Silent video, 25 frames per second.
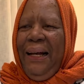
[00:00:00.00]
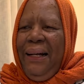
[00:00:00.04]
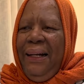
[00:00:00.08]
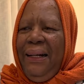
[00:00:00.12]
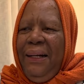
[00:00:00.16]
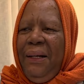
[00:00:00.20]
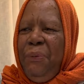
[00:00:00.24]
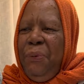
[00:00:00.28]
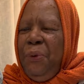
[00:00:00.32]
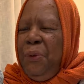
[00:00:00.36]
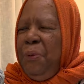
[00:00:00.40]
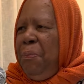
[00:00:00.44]

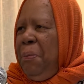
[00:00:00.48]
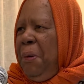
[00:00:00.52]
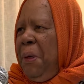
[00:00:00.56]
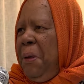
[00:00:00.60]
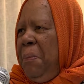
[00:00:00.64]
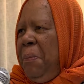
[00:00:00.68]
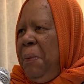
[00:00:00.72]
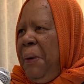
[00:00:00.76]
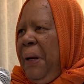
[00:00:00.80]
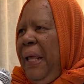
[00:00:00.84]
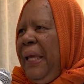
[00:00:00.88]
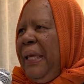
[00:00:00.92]
with
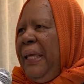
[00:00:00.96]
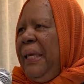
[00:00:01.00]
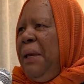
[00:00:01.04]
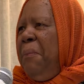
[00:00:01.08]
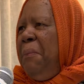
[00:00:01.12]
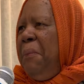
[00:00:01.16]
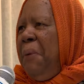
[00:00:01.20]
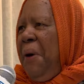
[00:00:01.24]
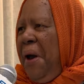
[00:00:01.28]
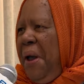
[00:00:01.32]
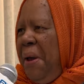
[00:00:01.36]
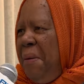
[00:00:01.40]
people like
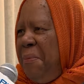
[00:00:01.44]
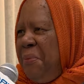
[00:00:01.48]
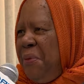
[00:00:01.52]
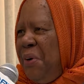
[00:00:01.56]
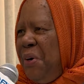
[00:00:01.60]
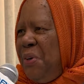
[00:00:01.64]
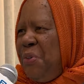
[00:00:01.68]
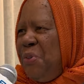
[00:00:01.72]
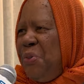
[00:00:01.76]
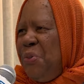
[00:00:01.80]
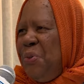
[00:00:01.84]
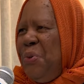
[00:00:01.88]
Ibrahim
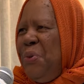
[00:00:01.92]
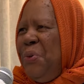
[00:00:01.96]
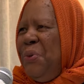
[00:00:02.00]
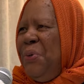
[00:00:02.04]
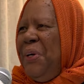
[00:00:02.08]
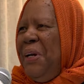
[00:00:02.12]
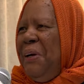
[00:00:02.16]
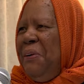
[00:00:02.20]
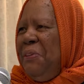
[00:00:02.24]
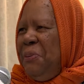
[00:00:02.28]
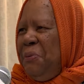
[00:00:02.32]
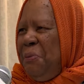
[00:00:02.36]

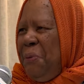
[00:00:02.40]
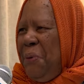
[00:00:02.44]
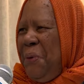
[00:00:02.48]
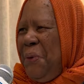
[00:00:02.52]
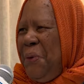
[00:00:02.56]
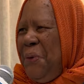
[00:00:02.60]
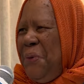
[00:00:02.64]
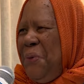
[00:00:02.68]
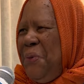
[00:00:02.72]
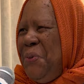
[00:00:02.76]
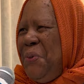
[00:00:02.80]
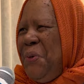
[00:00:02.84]
Rasool. I've
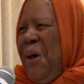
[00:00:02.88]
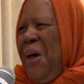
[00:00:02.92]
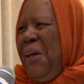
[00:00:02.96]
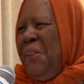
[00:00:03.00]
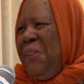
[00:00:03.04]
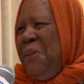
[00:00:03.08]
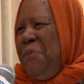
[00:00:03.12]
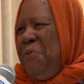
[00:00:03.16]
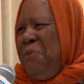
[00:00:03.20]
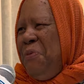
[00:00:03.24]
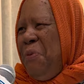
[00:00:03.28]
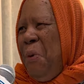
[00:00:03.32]
spoken to
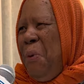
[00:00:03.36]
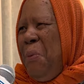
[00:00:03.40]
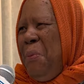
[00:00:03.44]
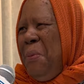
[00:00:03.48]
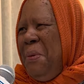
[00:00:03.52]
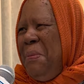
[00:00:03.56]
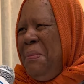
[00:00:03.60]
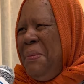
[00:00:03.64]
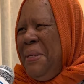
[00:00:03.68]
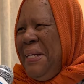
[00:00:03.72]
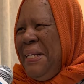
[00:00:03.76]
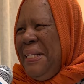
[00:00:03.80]
other
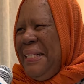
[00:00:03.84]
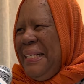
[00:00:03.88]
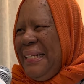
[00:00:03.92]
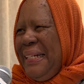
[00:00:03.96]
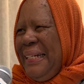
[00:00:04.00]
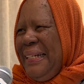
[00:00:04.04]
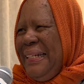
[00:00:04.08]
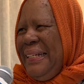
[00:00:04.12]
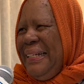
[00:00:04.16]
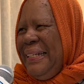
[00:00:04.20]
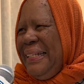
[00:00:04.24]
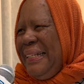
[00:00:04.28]
former
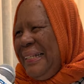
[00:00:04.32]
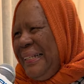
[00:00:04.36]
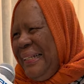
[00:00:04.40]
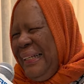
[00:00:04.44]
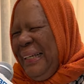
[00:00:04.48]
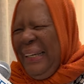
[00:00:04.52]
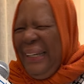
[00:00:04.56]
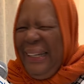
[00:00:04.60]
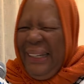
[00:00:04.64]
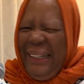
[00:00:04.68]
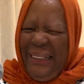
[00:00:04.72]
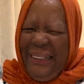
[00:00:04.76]
ministers.
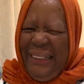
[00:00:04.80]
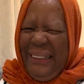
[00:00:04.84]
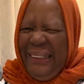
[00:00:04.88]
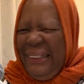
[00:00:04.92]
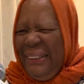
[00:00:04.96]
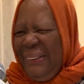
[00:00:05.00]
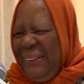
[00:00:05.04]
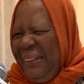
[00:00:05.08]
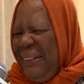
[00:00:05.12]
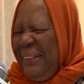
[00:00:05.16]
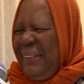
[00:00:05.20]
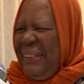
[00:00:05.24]

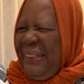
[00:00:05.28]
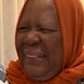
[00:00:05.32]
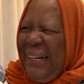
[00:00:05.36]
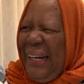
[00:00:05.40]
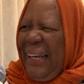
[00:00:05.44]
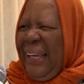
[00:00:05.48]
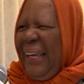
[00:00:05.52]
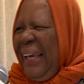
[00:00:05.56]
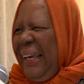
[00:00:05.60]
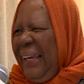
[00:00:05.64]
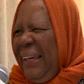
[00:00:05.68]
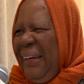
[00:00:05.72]
Just
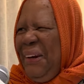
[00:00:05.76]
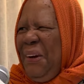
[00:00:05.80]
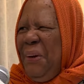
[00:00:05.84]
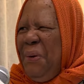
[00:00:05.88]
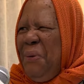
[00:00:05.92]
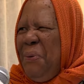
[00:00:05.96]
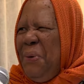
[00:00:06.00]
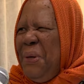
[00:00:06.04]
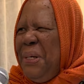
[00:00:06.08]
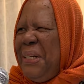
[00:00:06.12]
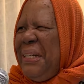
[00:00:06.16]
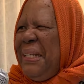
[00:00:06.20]
checking, you
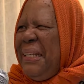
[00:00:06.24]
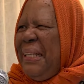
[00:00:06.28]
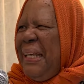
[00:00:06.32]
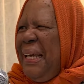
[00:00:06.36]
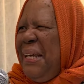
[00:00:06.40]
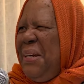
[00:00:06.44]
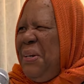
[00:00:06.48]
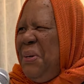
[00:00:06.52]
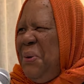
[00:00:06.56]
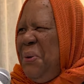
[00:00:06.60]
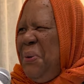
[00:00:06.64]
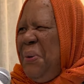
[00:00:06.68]
know, what are
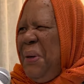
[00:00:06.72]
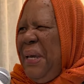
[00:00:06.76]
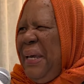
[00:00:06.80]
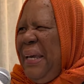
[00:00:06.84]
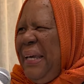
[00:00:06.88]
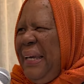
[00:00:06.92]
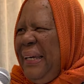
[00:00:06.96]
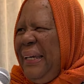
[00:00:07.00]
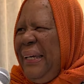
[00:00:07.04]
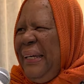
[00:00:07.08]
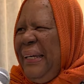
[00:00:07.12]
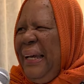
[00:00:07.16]
they
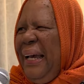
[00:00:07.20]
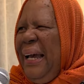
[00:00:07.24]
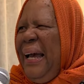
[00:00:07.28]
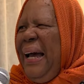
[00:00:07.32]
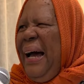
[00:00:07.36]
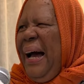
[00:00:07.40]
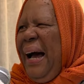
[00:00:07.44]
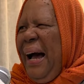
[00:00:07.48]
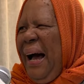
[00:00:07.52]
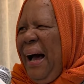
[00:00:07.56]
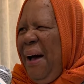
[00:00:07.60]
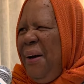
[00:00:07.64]
doing?
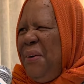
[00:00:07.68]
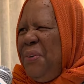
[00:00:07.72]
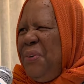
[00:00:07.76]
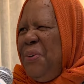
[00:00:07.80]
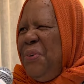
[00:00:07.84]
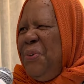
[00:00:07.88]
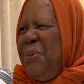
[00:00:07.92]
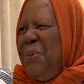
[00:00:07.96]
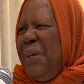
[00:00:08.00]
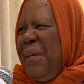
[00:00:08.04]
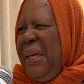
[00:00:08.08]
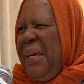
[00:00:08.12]
How
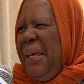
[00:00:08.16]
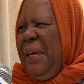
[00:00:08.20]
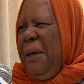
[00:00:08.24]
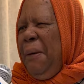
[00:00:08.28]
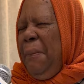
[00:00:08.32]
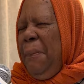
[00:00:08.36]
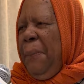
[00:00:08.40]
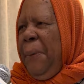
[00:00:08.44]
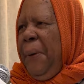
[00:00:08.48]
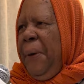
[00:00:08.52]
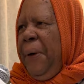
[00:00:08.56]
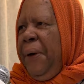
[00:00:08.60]
do you
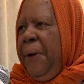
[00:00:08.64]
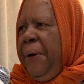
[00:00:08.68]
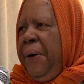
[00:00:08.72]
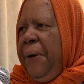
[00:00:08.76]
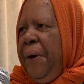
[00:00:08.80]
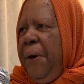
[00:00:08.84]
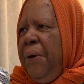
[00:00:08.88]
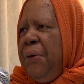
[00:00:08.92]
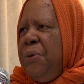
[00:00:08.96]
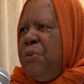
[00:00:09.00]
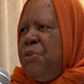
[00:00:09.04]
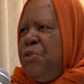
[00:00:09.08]
keep
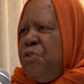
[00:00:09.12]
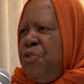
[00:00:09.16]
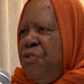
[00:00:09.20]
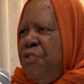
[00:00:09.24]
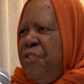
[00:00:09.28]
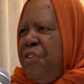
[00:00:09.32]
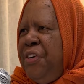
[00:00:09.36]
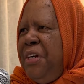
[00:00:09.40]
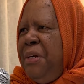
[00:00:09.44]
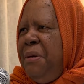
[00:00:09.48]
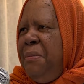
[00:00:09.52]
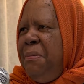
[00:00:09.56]
on
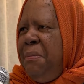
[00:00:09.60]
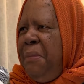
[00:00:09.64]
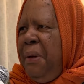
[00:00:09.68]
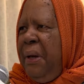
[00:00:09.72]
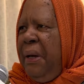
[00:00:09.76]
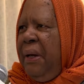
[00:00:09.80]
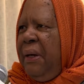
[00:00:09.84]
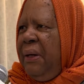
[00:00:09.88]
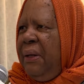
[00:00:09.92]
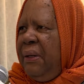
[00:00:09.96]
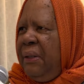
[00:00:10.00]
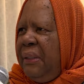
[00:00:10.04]
stream?
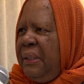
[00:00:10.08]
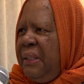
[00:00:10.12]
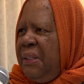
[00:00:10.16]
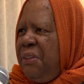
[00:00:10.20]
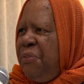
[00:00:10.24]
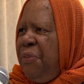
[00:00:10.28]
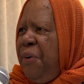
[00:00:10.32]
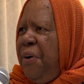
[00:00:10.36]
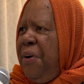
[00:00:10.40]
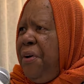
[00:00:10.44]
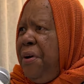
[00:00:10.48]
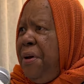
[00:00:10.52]
Because
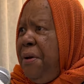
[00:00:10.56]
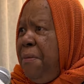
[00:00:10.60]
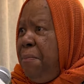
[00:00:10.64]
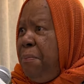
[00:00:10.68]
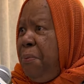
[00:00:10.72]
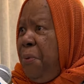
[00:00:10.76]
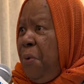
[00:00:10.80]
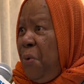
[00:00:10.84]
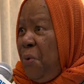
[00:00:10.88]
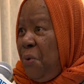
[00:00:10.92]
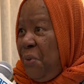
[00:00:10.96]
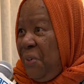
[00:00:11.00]
it's very
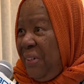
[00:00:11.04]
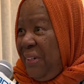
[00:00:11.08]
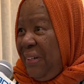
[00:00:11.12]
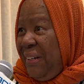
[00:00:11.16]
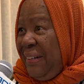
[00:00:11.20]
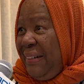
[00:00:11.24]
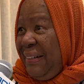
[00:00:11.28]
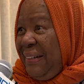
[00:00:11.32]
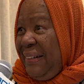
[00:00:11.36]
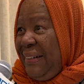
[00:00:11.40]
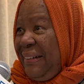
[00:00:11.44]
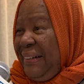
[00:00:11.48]

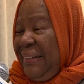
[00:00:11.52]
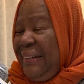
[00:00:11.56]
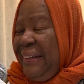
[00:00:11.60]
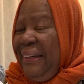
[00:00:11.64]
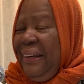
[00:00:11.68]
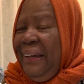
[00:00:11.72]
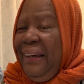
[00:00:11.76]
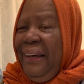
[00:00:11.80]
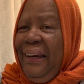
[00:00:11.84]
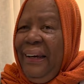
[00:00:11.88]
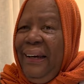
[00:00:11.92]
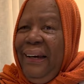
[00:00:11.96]
important
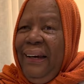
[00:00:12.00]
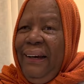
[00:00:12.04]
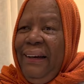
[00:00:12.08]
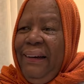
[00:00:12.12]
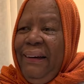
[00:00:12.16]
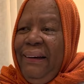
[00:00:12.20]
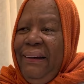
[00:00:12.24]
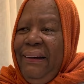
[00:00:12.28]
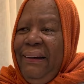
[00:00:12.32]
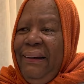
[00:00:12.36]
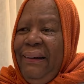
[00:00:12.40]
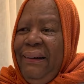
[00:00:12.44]

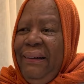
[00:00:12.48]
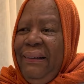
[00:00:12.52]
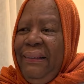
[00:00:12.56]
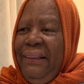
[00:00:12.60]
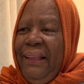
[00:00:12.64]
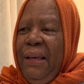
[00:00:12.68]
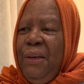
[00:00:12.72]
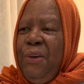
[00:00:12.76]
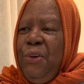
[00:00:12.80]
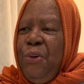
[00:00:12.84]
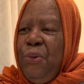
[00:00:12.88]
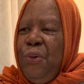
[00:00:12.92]

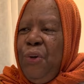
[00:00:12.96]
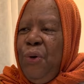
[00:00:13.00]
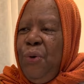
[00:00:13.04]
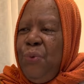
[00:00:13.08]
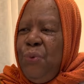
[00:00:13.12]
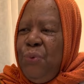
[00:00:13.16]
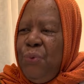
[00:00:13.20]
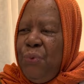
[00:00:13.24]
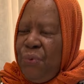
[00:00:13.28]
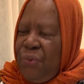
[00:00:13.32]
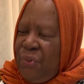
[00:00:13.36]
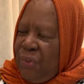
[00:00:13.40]
that you
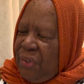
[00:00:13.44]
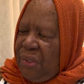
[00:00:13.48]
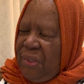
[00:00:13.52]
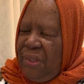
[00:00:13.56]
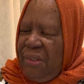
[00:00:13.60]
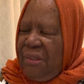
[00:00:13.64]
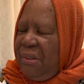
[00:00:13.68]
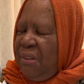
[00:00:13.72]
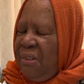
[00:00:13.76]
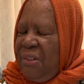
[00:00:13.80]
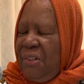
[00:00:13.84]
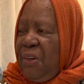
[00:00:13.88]
don't
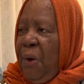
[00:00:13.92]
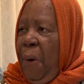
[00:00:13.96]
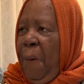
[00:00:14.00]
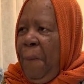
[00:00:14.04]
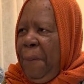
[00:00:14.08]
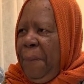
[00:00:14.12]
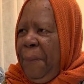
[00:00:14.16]
just stop